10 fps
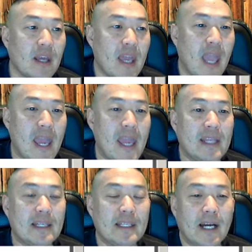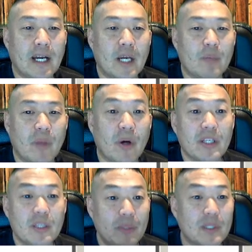And all
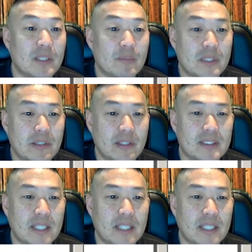your building materials